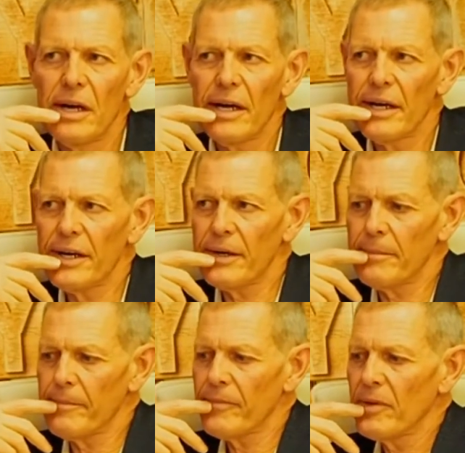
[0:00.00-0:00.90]

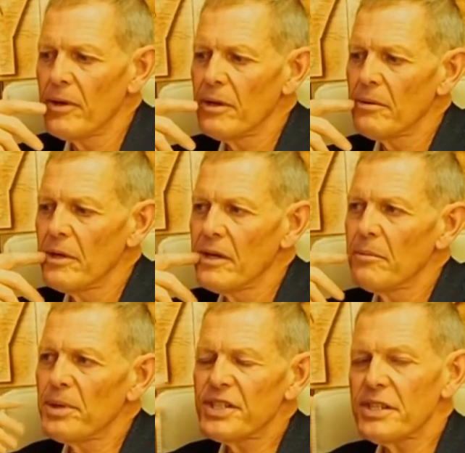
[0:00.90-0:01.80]

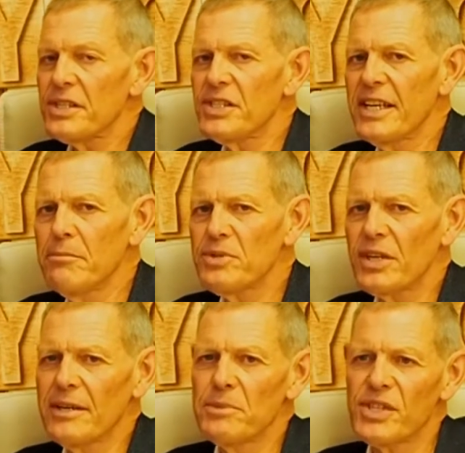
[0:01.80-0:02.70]
But at the same
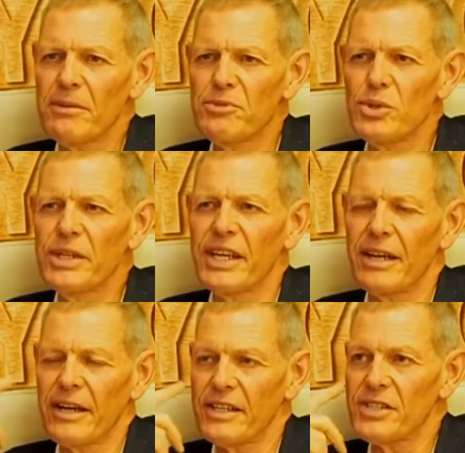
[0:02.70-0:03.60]
time as I'm doing it
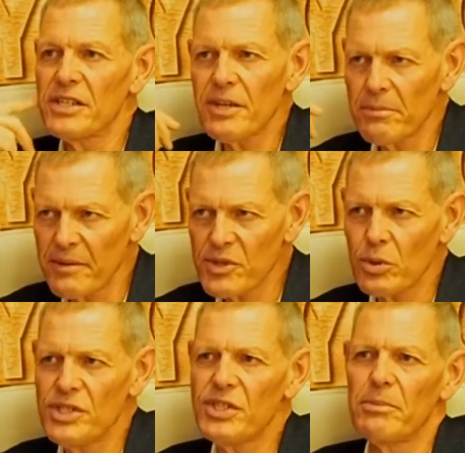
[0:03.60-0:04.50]
like this, I sometimes
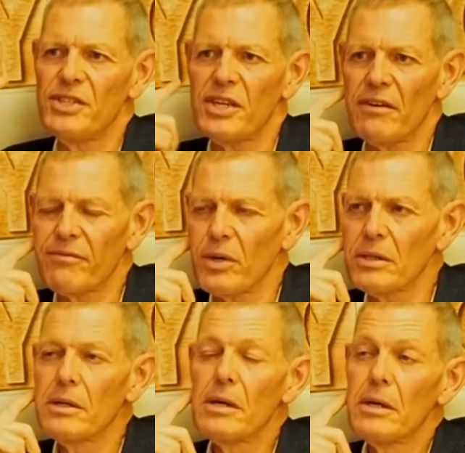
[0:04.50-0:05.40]
question myself, well,